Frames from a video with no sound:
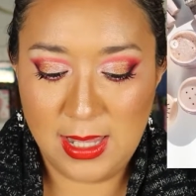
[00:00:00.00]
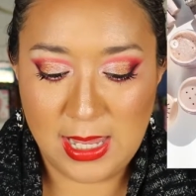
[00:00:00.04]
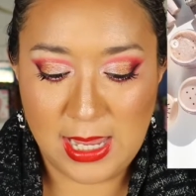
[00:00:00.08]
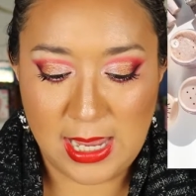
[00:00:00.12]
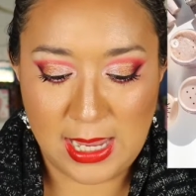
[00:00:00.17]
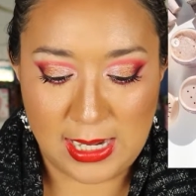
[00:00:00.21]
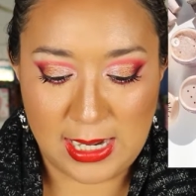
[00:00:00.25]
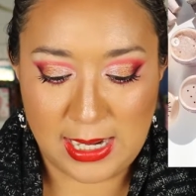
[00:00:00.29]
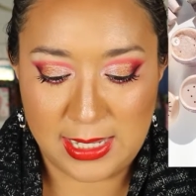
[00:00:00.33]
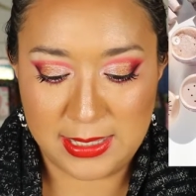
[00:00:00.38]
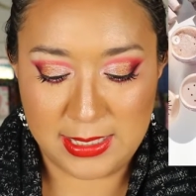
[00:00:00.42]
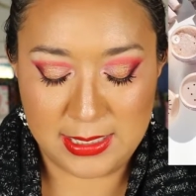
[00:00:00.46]

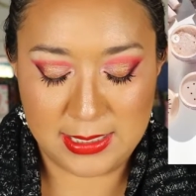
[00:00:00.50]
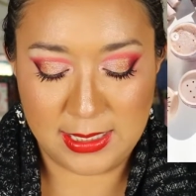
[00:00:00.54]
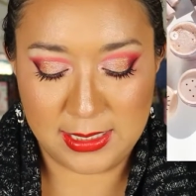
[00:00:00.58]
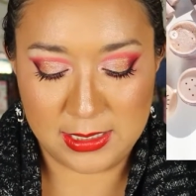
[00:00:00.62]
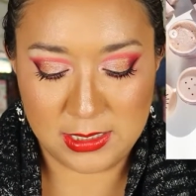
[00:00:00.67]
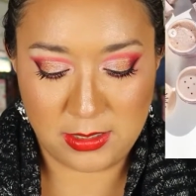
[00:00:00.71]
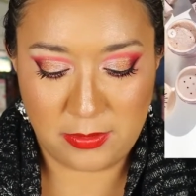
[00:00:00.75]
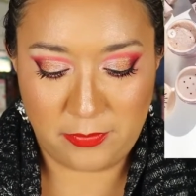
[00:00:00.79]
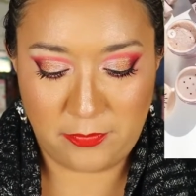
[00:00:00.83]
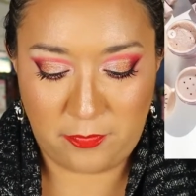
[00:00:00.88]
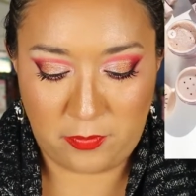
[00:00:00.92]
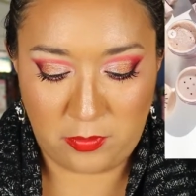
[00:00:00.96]
And I think that's
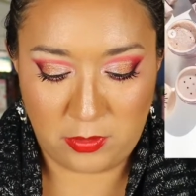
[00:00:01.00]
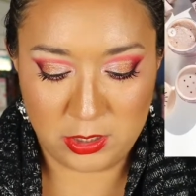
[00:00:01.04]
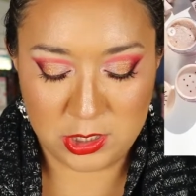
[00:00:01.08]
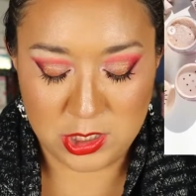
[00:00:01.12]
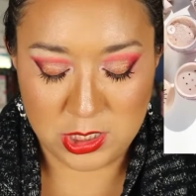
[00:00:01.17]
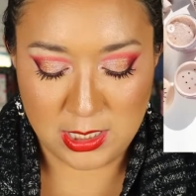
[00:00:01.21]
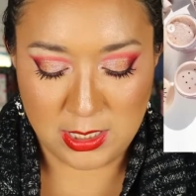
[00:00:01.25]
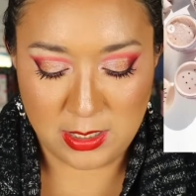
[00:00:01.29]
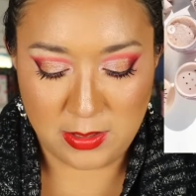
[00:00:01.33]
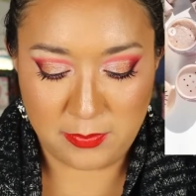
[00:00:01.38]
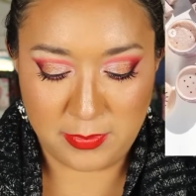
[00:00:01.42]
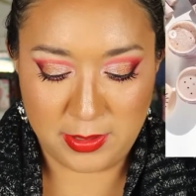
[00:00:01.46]

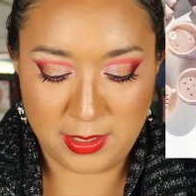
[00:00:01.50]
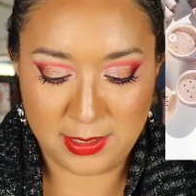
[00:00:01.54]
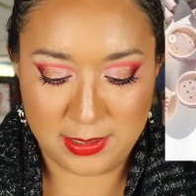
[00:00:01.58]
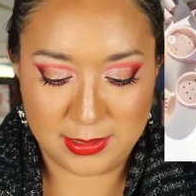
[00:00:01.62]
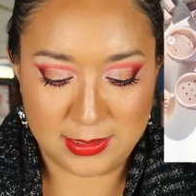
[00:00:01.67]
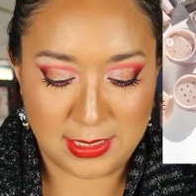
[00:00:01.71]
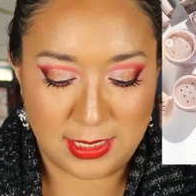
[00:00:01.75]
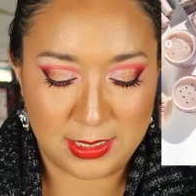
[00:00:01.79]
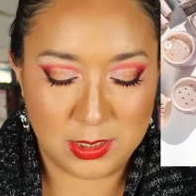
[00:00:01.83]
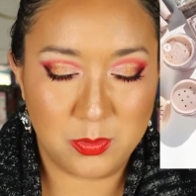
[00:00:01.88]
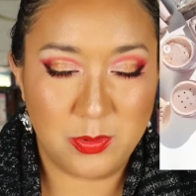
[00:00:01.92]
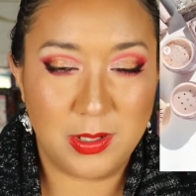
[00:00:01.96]
unfortunate because
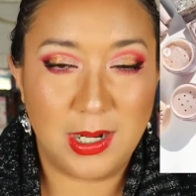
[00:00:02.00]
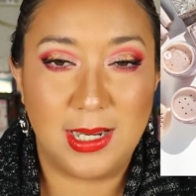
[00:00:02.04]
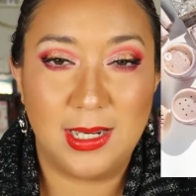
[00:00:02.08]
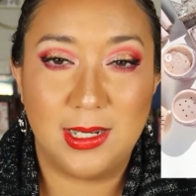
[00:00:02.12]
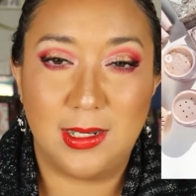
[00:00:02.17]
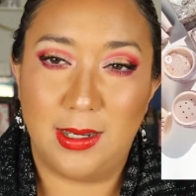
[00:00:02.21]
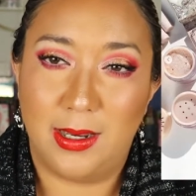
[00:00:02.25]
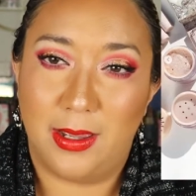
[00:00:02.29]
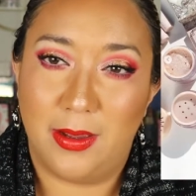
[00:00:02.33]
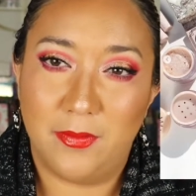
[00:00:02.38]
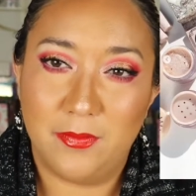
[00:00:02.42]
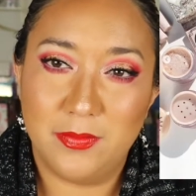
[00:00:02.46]
that's what I
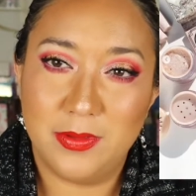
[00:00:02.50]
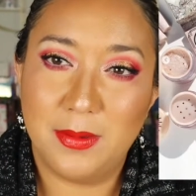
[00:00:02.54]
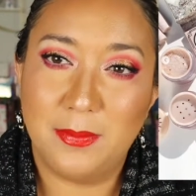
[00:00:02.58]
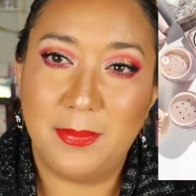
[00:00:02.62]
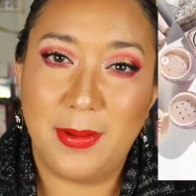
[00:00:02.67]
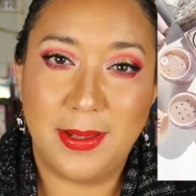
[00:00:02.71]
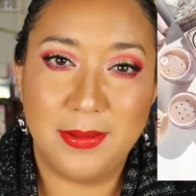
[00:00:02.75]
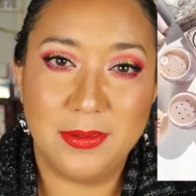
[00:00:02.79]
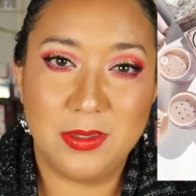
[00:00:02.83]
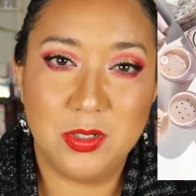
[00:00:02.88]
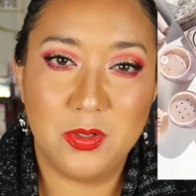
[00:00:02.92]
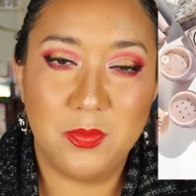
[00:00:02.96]
loved
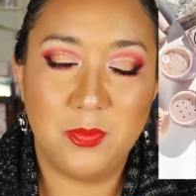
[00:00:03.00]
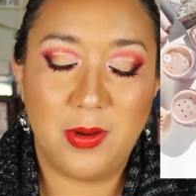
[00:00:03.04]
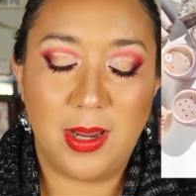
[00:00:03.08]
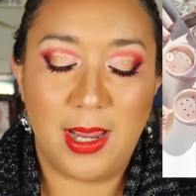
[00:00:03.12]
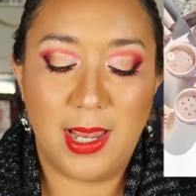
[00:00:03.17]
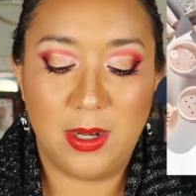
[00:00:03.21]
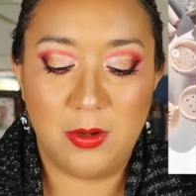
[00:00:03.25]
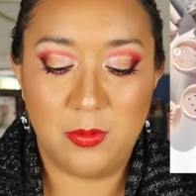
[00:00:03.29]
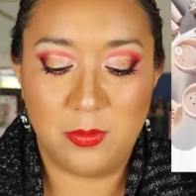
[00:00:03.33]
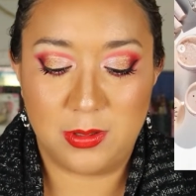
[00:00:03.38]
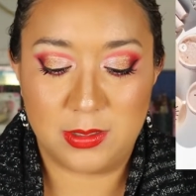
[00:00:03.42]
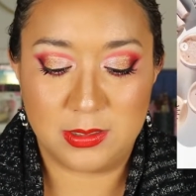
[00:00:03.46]
about their
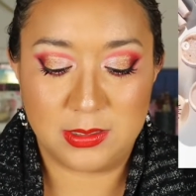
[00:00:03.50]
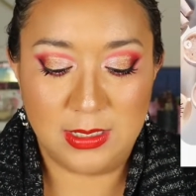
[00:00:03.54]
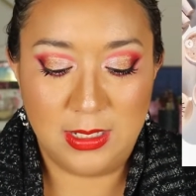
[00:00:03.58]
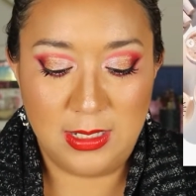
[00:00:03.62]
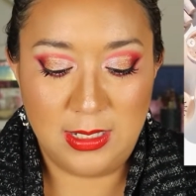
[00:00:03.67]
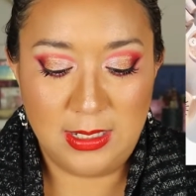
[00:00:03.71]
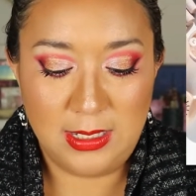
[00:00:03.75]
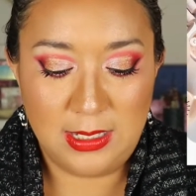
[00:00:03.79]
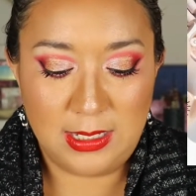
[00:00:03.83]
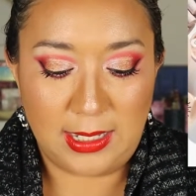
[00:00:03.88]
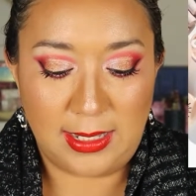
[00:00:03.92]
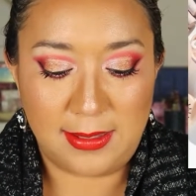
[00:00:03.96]
brand, was
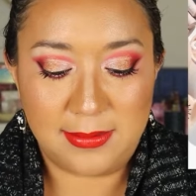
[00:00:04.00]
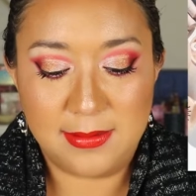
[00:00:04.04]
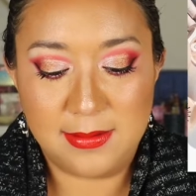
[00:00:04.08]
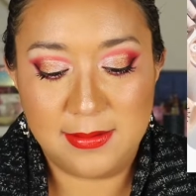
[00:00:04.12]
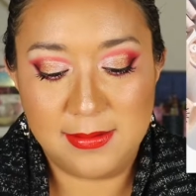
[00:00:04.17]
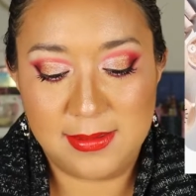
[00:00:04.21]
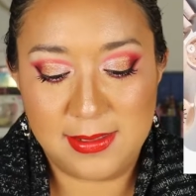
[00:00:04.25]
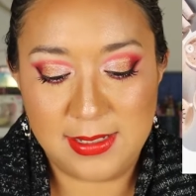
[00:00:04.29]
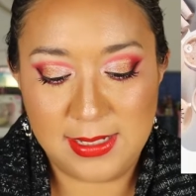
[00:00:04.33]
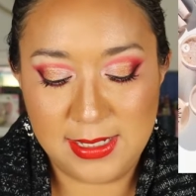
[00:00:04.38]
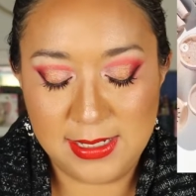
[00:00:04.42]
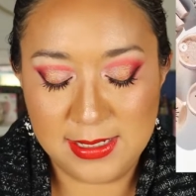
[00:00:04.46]
like the
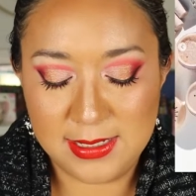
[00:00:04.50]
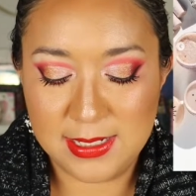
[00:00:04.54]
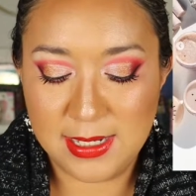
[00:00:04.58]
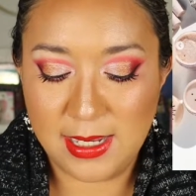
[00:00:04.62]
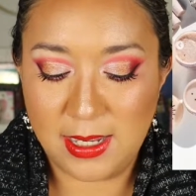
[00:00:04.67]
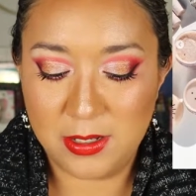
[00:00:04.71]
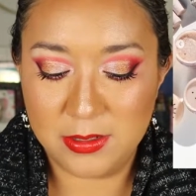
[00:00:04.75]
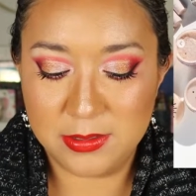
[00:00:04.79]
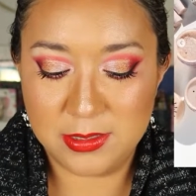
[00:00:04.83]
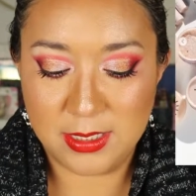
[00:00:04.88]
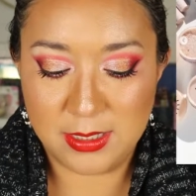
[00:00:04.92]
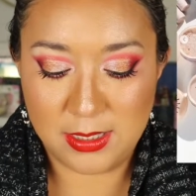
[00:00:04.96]

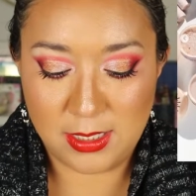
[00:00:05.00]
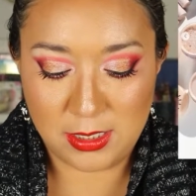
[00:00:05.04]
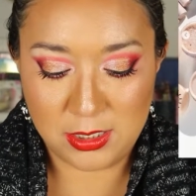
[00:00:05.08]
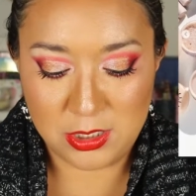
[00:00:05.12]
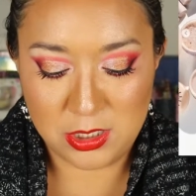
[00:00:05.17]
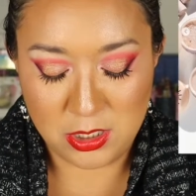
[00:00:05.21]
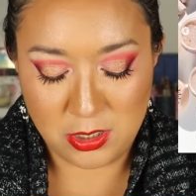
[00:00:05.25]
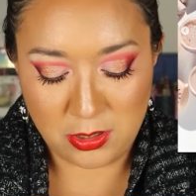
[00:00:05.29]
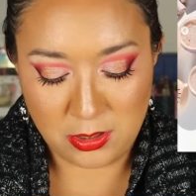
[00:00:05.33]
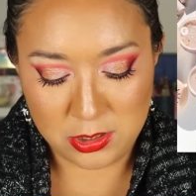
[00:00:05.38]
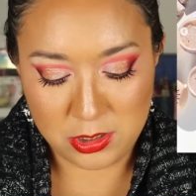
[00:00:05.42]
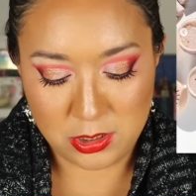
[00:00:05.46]
details that they
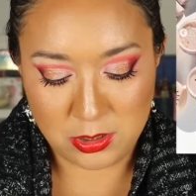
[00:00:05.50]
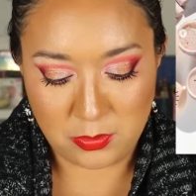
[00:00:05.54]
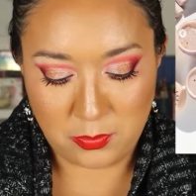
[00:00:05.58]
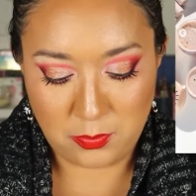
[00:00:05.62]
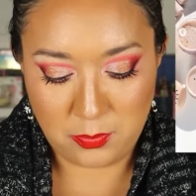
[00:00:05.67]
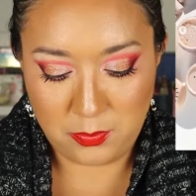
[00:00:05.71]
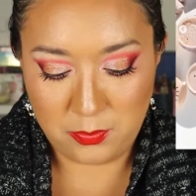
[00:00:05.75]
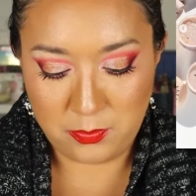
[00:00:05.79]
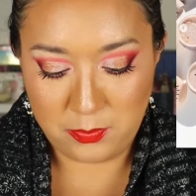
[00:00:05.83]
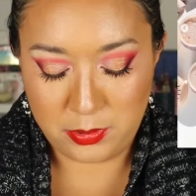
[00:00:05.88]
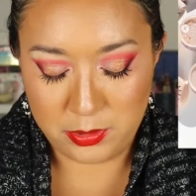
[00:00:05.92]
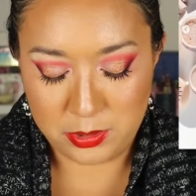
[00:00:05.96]
took
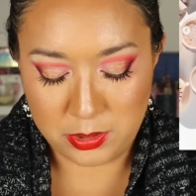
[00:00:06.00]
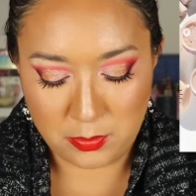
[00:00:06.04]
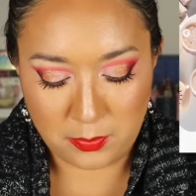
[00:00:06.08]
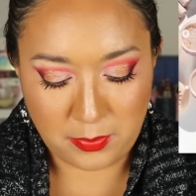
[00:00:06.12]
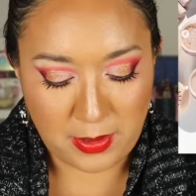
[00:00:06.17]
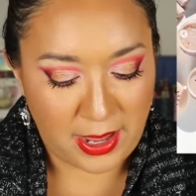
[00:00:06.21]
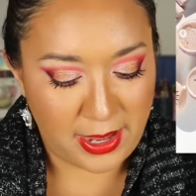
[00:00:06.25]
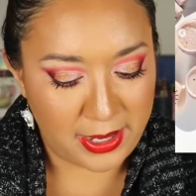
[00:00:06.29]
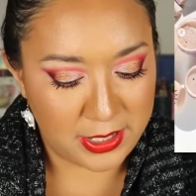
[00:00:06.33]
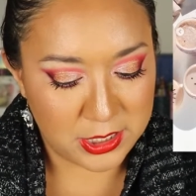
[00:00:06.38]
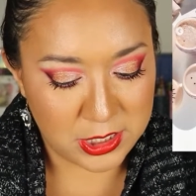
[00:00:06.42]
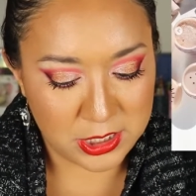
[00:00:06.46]
to put their
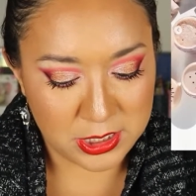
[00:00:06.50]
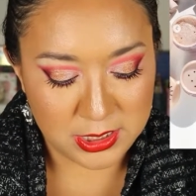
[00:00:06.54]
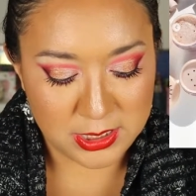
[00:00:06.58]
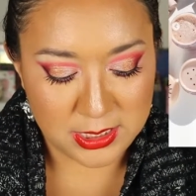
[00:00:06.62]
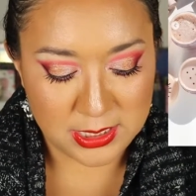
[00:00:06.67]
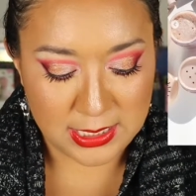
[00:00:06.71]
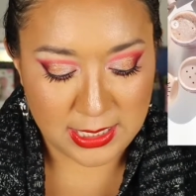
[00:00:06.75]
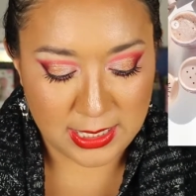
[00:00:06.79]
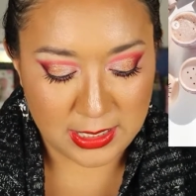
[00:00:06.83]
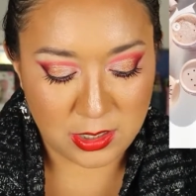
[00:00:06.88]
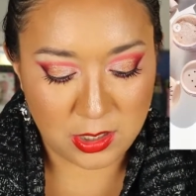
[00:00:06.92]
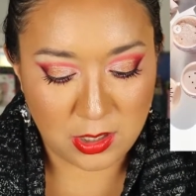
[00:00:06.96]
packaging
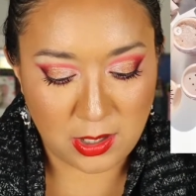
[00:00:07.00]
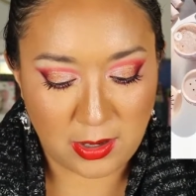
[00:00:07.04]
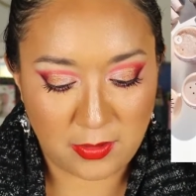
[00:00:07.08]
together.